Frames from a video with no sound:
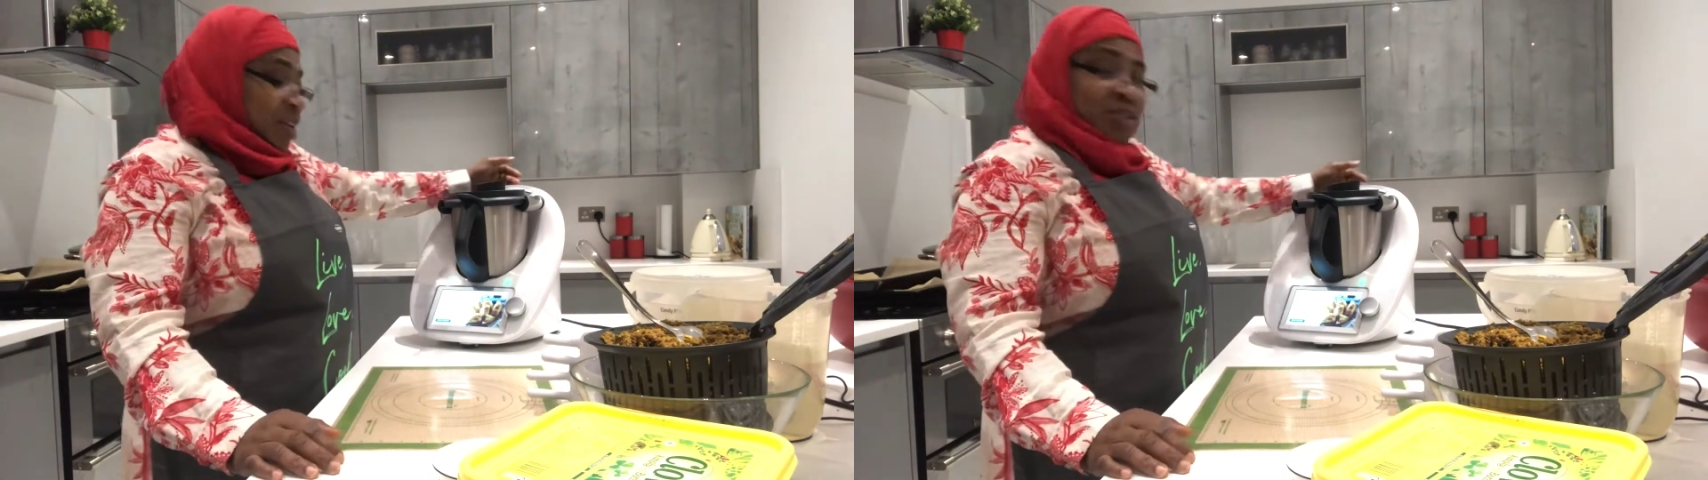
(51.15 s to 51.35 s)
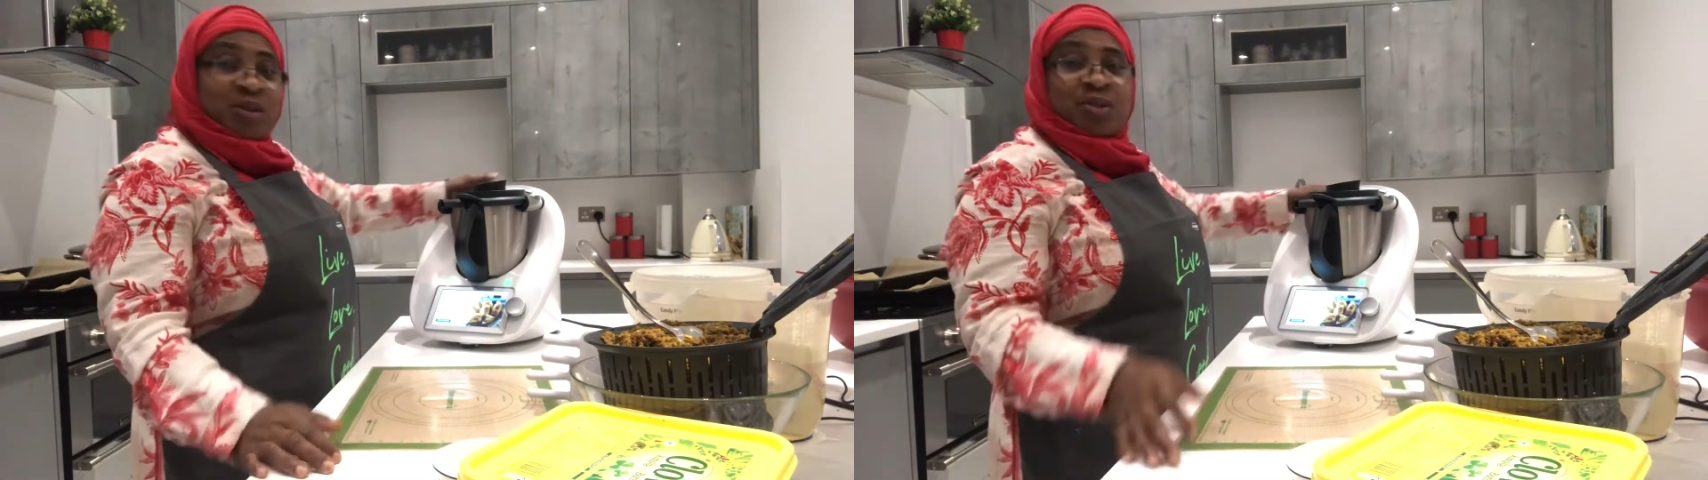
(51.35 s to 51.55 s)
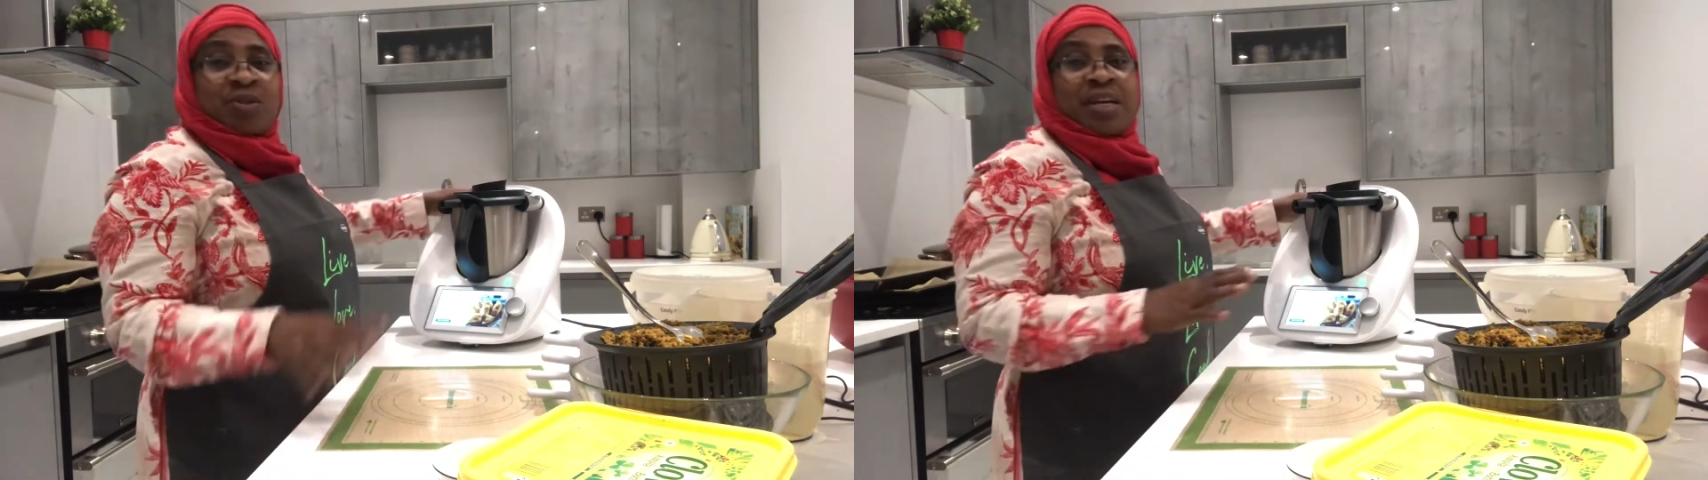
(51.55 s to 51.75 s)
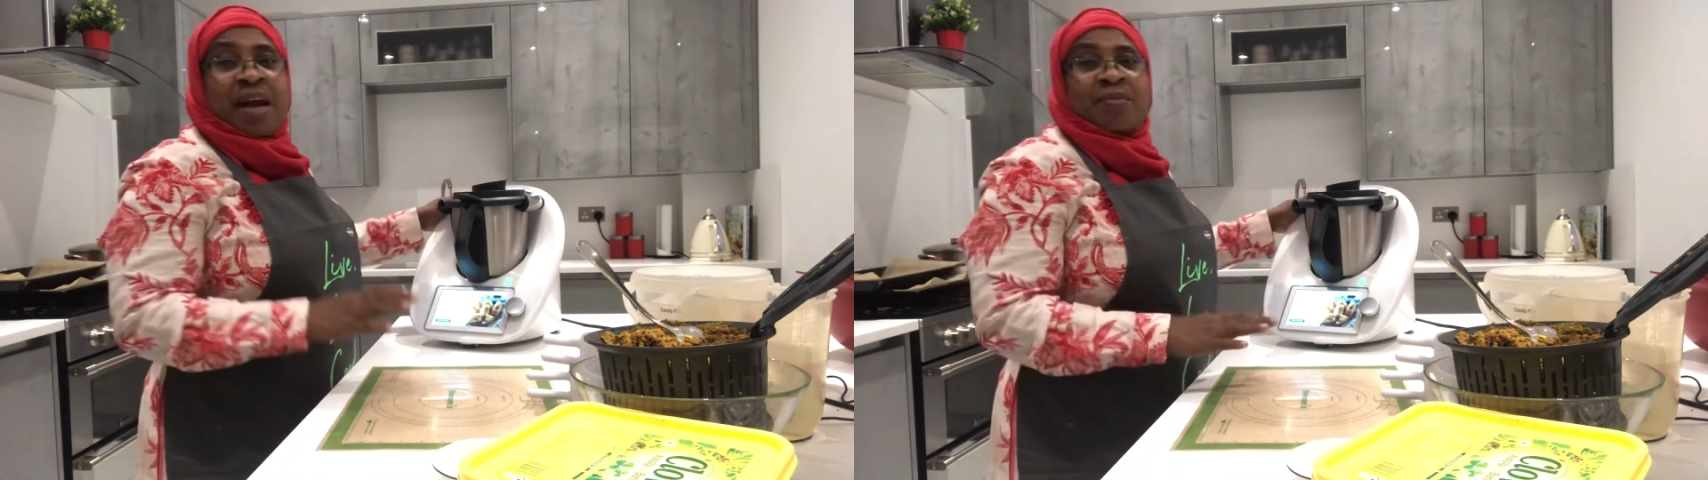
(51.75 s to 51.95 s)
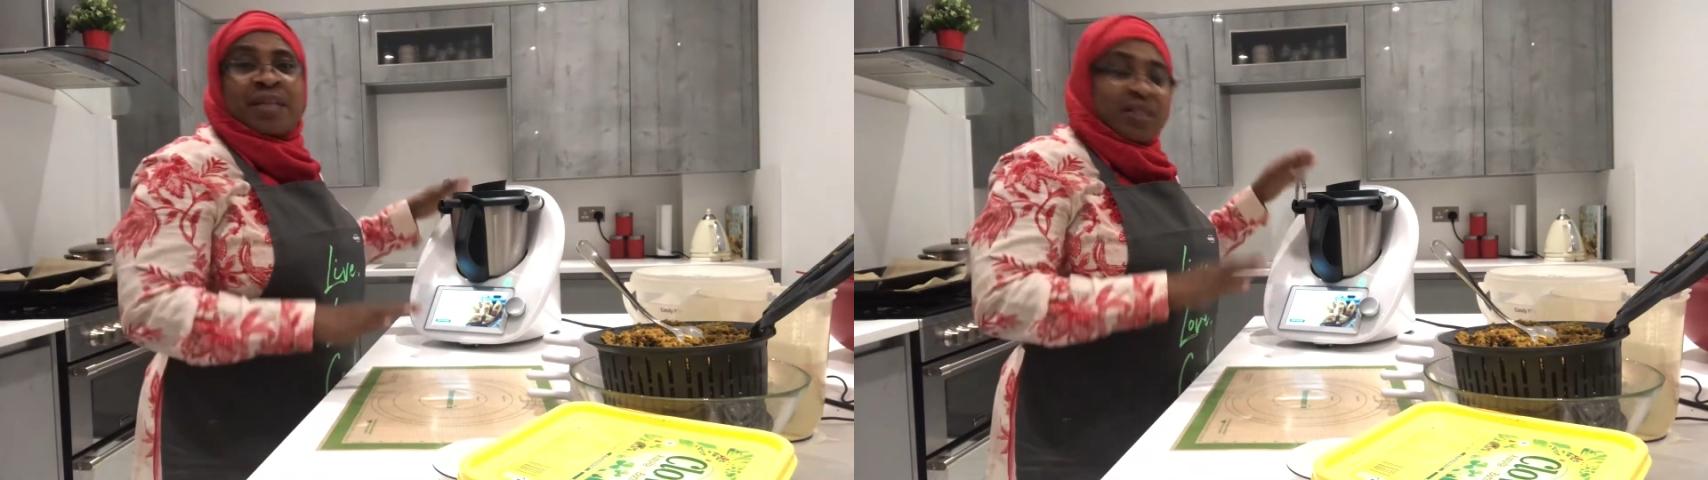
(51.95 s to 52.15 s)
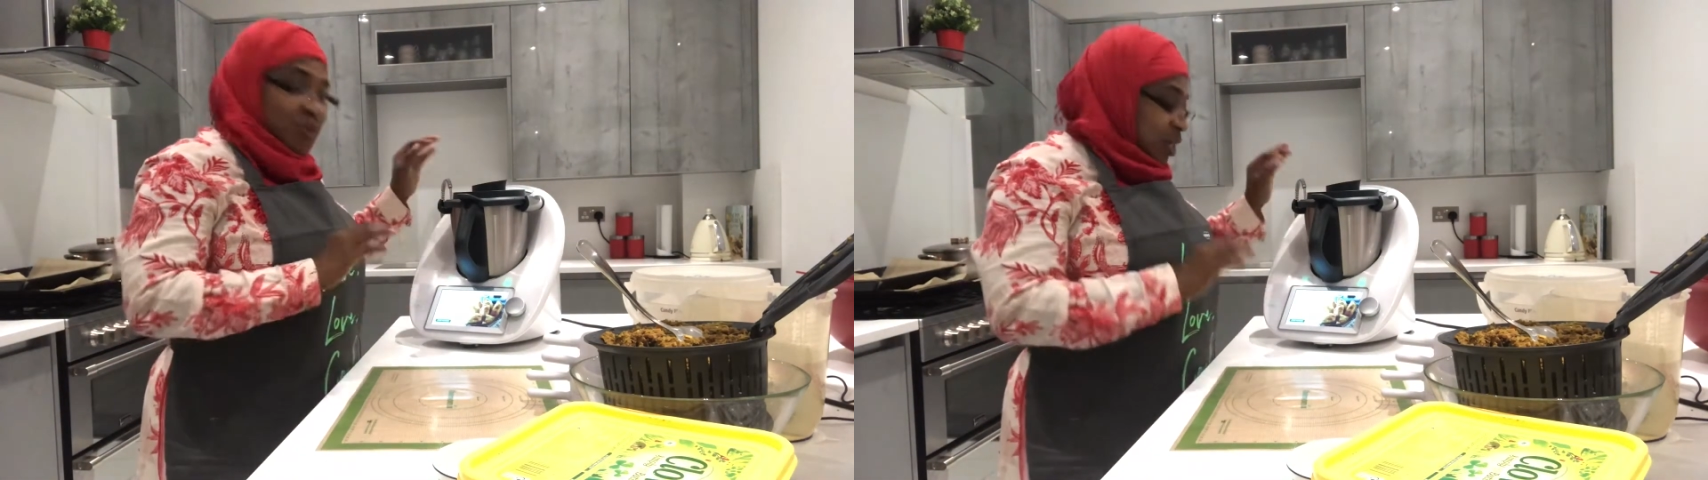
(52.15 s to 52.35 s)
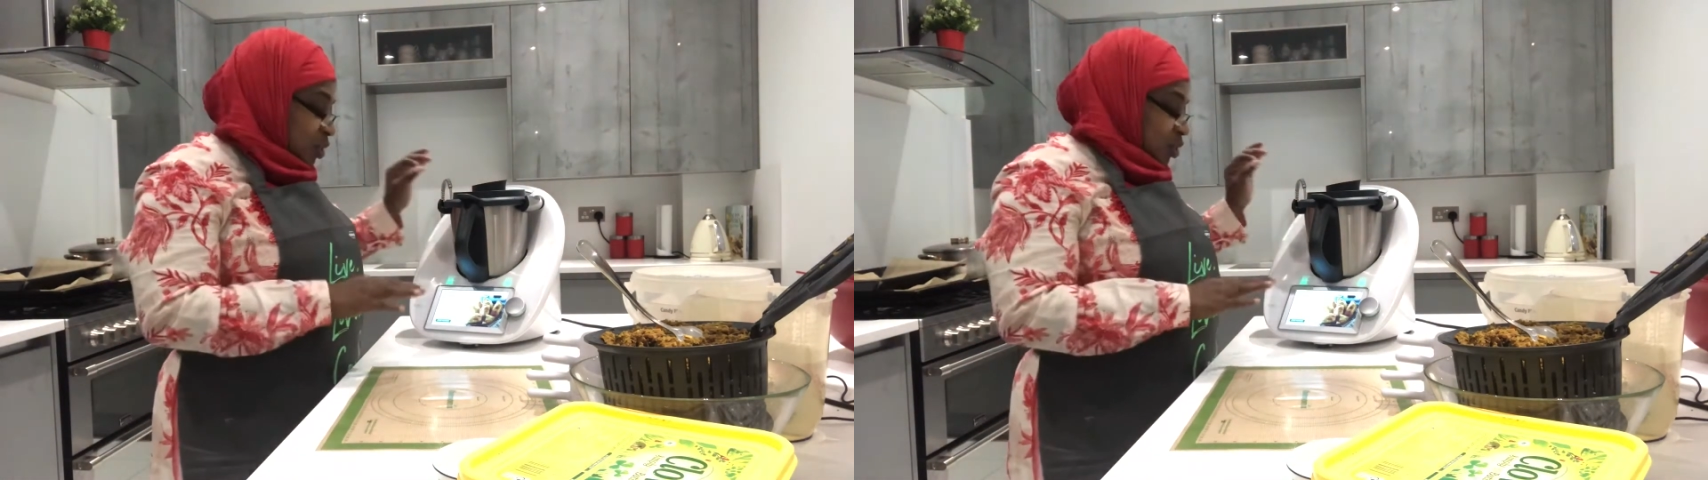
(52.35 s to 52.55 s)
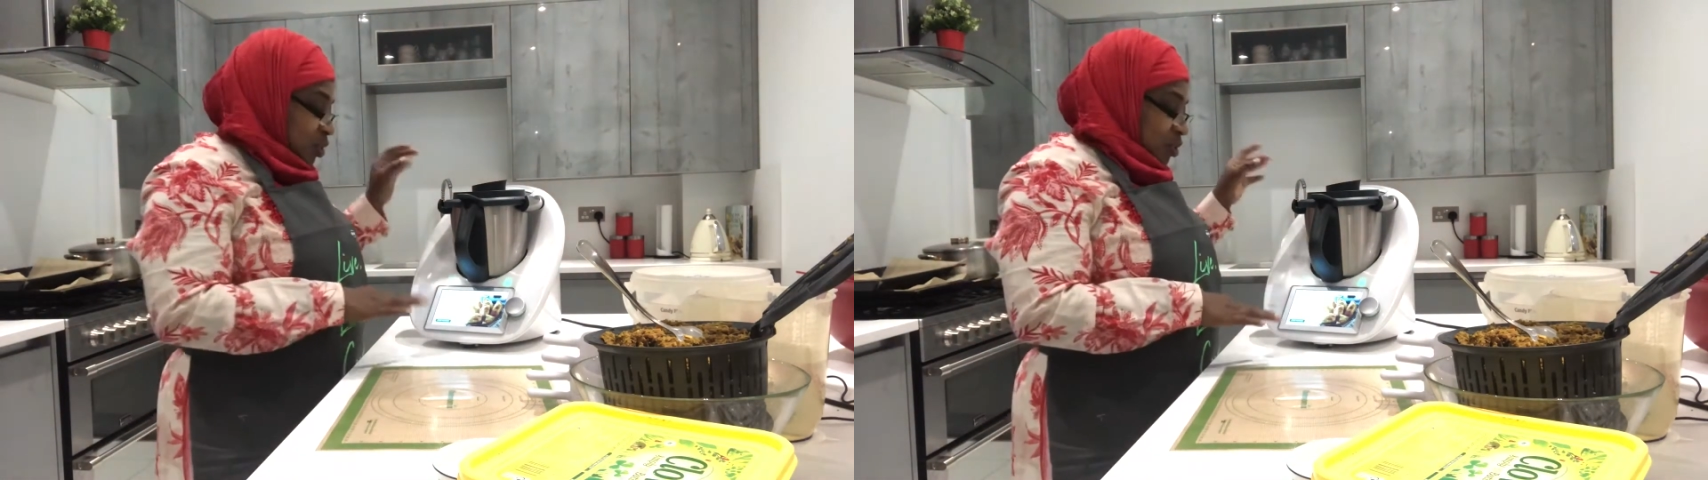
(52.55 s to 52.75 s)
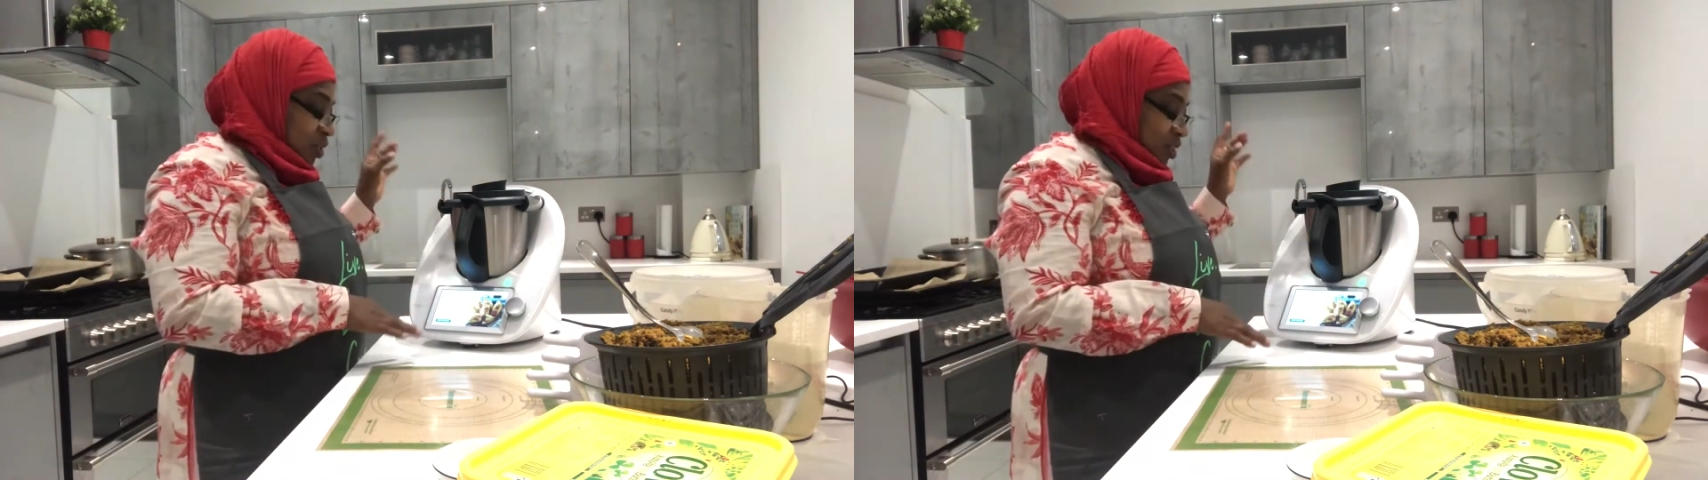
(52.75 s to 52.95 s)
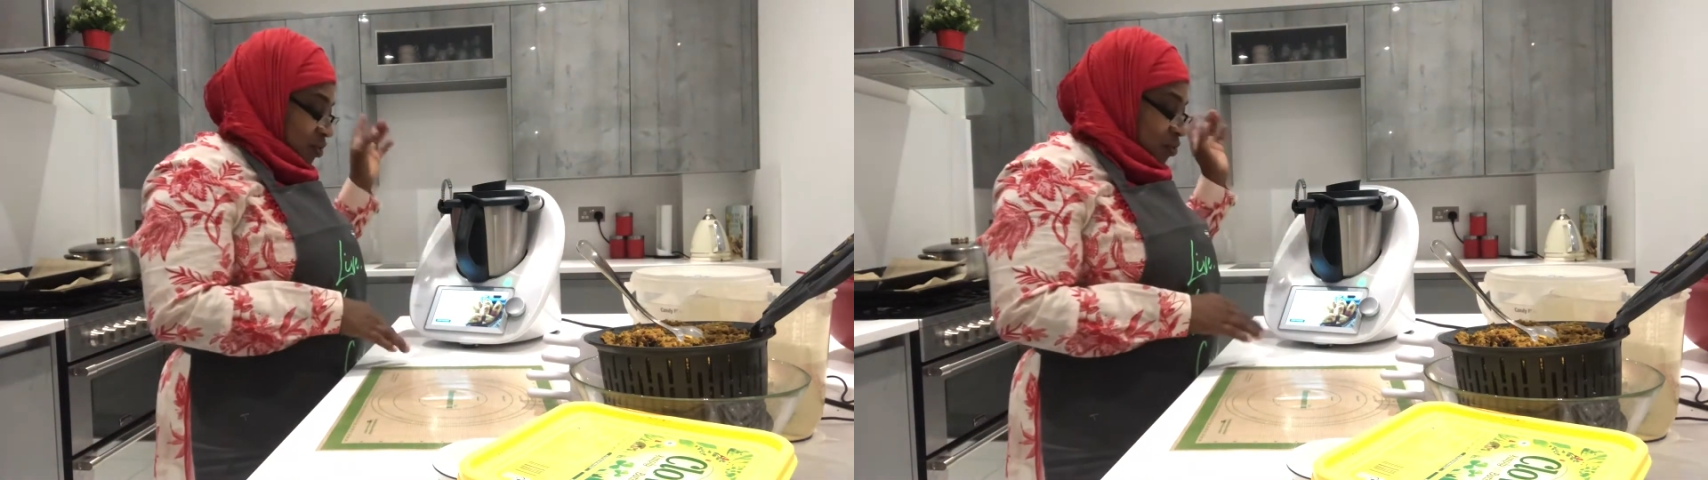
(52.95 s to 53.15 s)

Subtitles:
So today I'm just going to use